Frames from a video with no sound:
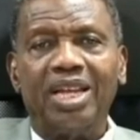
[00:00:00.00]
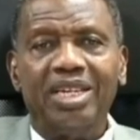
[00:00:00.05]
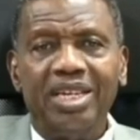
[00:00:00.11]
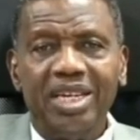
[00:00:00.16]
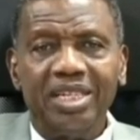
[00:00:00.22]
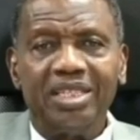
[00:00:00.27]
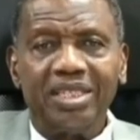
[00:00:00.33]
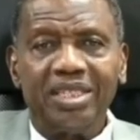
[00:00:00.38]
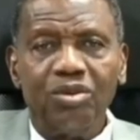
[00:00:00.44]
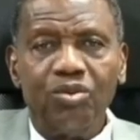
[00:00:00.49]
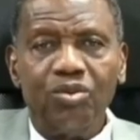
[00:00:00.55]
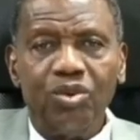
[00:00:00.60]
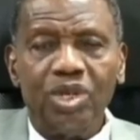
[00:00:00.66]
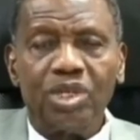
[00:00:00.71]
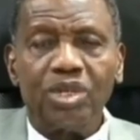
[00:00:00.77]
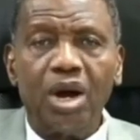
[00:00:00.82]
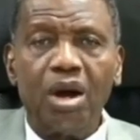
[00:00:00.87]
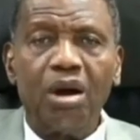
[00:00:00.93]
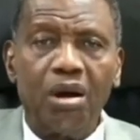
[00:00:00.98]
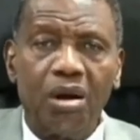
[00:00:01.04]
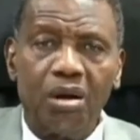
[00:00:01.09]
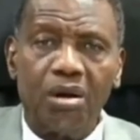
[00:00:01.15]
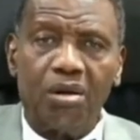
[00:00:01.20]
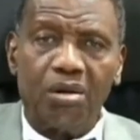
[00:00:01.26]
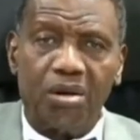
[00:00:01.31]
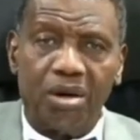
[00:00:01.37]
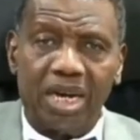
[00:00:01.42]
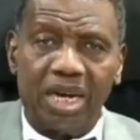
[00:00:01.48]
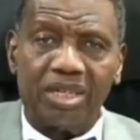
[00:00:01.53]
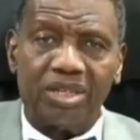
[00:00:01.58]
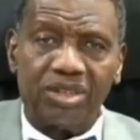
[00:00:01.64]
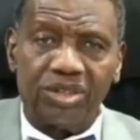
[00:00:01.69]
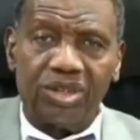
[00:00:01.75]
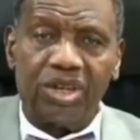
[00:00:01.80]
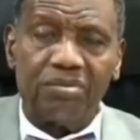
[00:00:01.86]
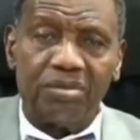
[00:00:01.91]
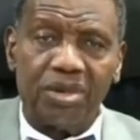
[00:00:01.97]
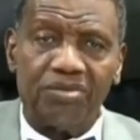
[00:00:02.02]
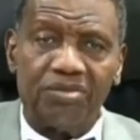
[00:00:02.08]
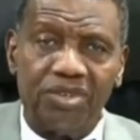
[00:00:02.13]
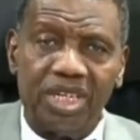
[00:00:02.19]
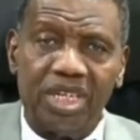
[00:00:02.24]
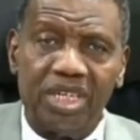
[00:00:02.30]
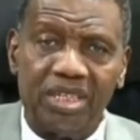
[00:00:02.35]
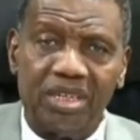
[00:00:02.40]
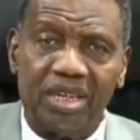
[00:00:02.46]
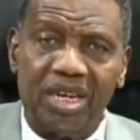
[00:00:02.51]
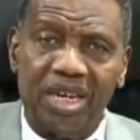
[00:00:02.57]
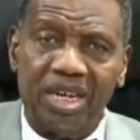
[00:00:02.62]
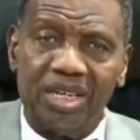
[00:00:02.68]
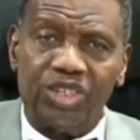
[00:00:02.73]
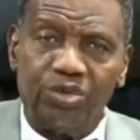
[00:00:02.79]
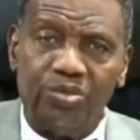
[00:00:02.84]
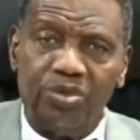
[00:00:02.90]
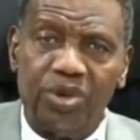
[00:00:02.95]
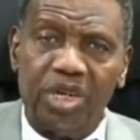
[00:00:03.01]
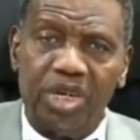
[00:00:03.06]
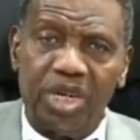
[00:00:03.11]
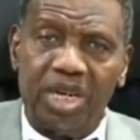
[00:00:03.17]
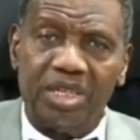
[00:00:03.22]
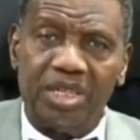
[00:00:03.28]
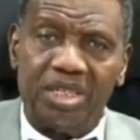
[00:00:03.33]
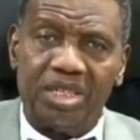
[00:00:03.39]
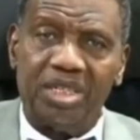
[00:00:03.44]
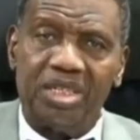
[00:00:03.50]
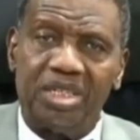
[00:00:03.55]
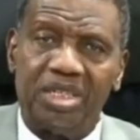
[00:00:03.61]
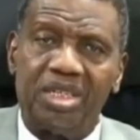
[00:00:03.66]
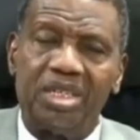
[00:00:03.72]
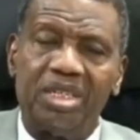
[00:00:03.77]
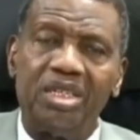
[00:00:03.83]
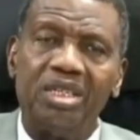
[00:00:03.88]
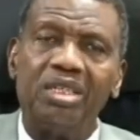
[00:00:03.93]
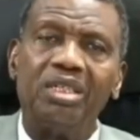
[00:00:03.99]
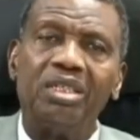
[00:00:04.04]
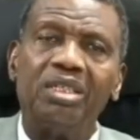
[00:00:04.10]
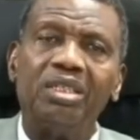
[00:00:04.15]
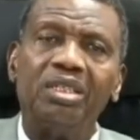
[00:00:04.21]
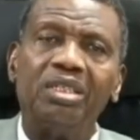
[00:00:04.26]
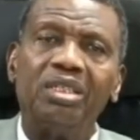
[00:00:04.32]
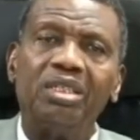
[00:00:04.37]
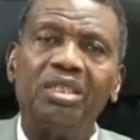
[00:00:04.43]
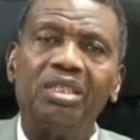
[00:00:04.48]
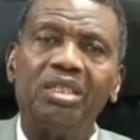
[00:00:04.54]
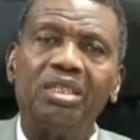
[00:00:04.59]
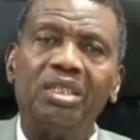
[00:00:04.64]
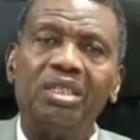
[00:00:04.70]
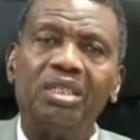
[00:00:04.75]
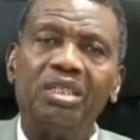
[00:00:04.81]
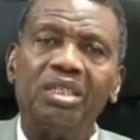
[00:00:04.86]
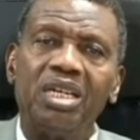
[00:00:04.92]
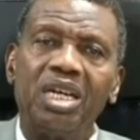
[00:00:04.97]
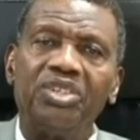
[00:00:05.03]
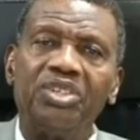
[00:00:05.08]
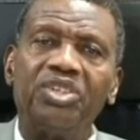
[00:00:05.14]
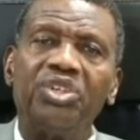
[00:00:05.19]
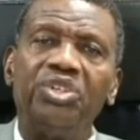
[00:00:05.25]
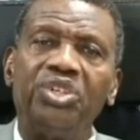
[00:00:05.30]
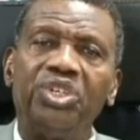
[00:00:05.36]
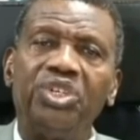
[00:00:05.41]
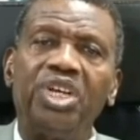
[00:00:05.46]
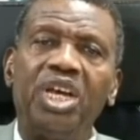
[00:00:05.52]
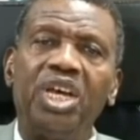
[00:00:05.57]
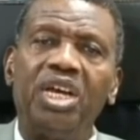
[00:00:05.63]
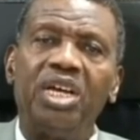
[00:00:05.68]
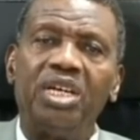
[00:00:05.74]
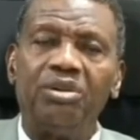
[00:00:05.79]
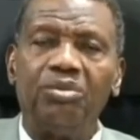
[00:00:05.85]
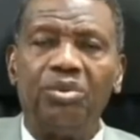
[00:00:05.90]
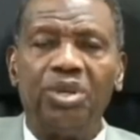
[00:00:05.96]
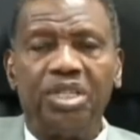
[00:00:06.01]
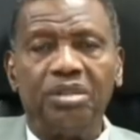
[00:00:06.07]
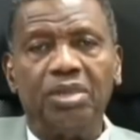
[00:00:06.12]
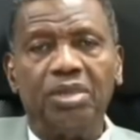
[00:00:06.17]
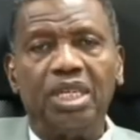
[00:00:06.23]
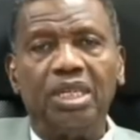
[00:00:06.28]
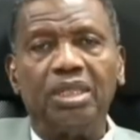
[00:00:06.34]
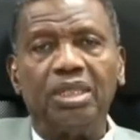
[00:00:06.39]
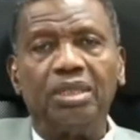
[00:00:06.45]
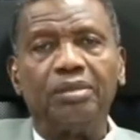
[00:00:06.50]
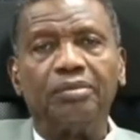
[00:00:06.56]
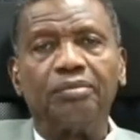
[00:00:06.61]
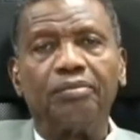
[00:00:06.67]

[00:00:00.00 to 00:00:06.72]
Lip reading: I listened with awe at some of the experiences that she shared with me.